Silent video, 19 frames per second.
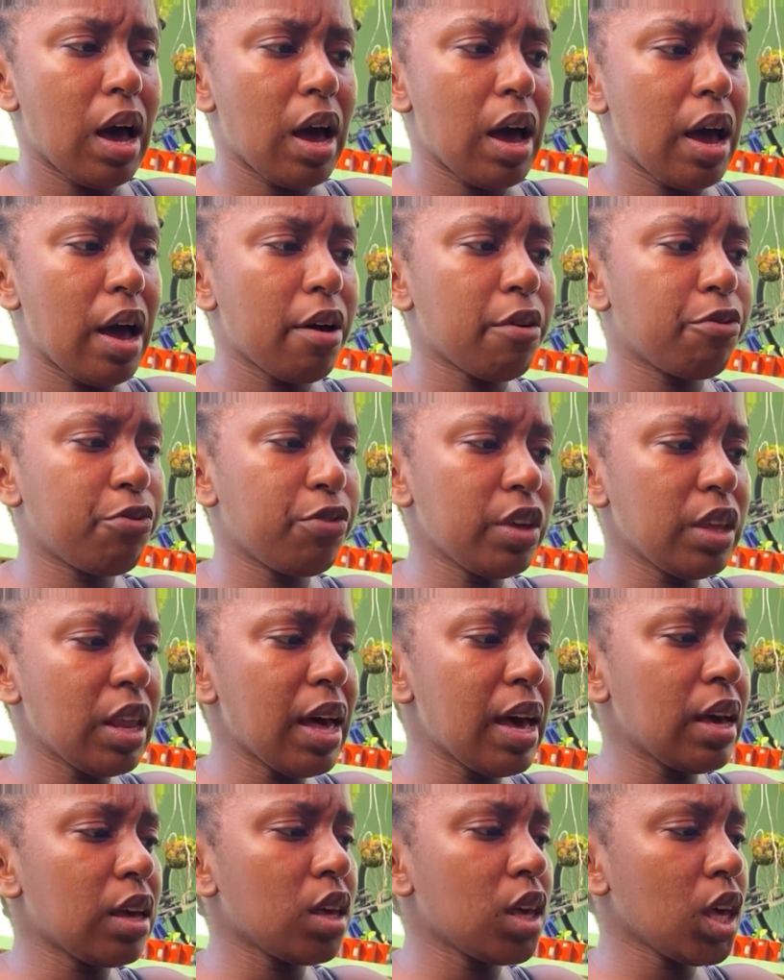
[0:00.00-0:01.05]
I feel
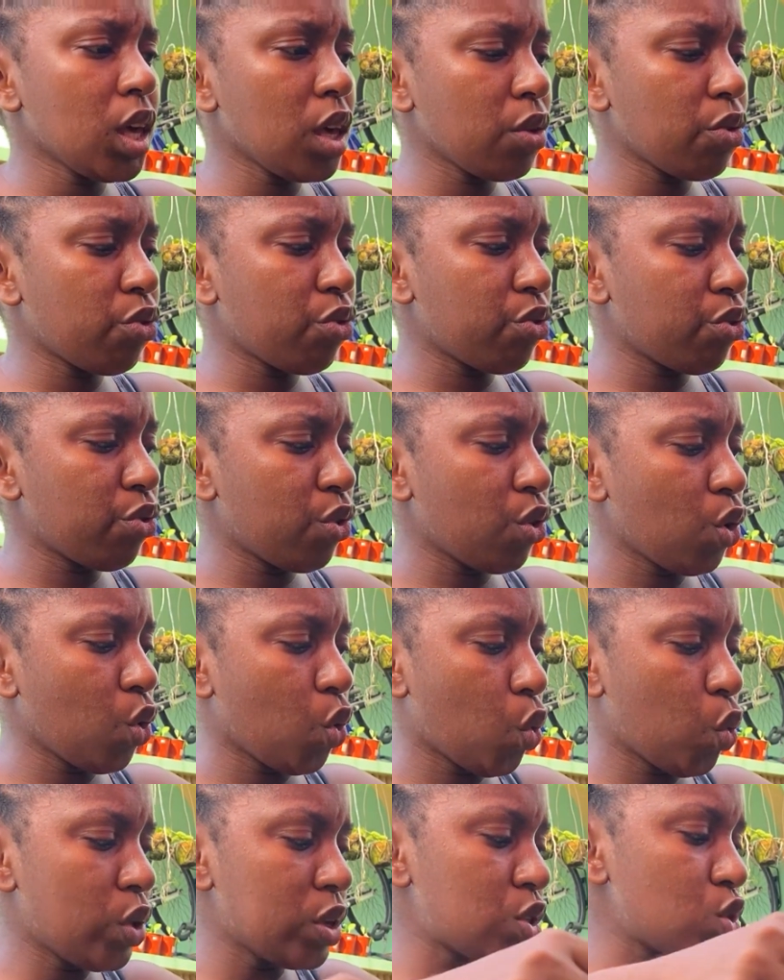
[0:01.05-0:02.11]
like if
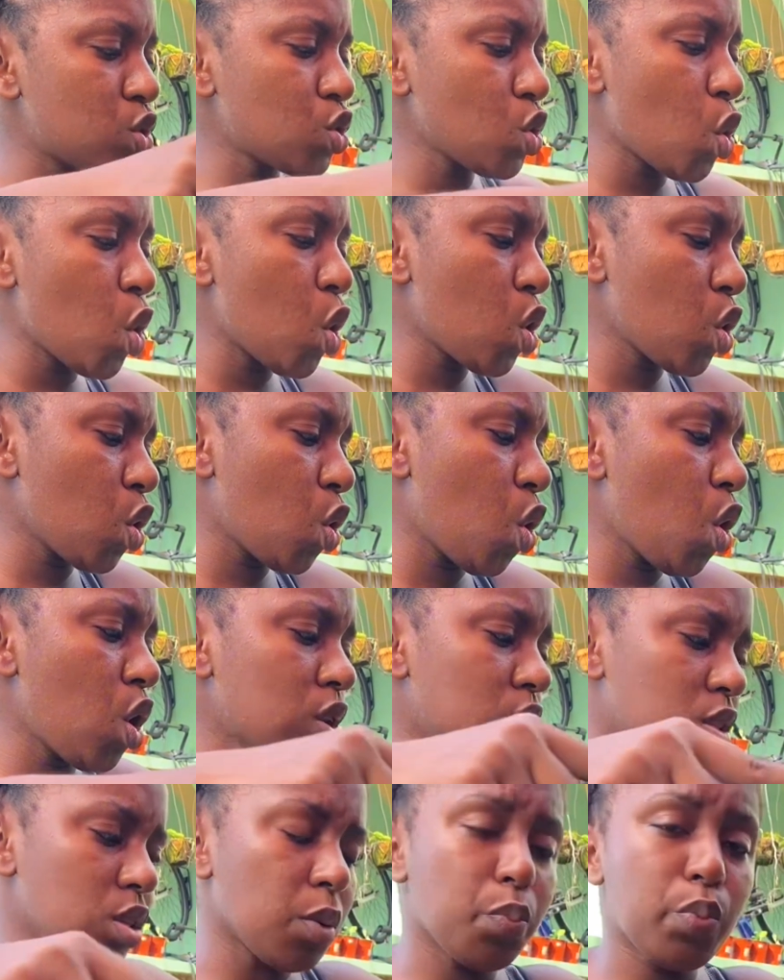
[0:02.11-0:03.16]
we're so
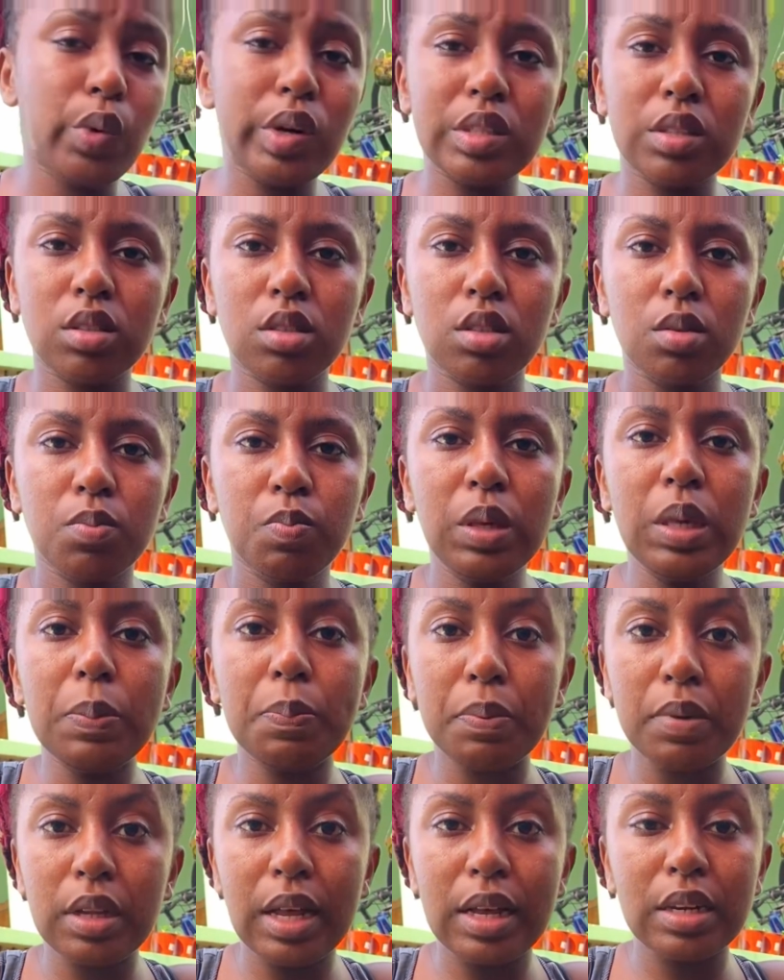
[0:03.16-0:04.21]
caught up with
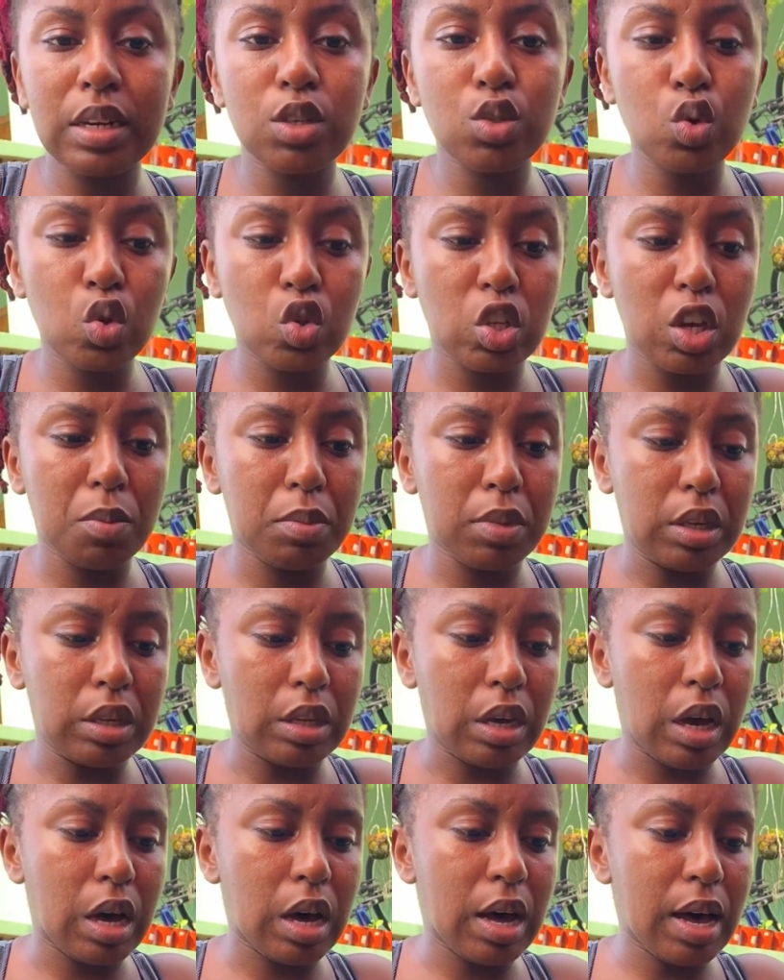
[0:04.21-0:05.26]
people on the social
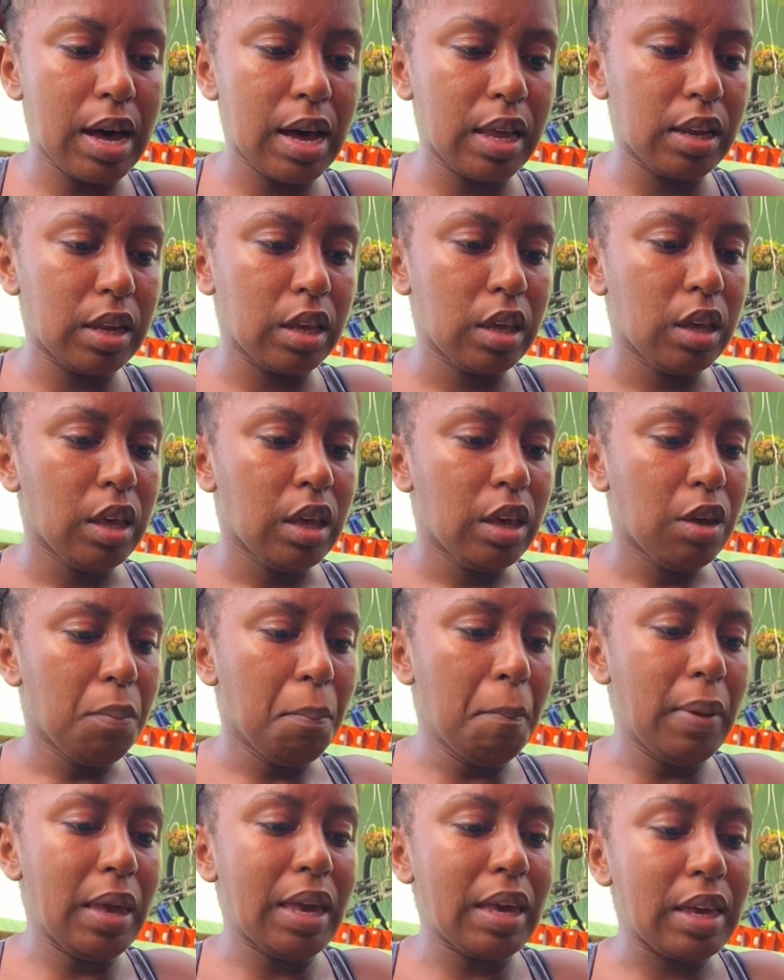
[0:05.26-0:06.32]
media and
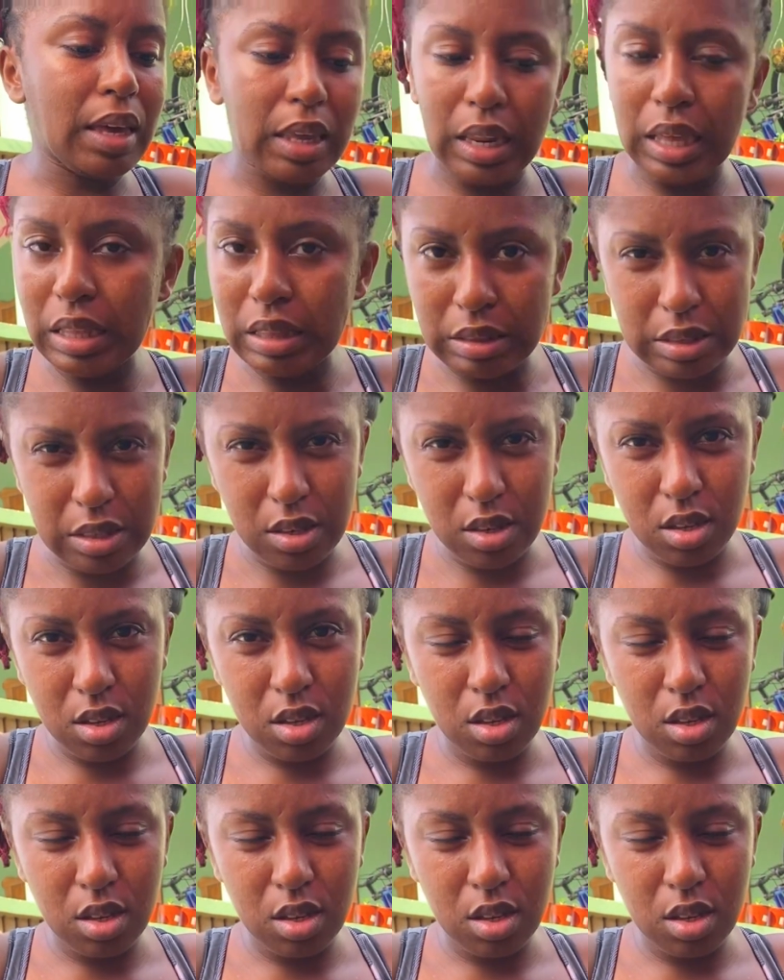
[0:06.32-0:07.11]
making it,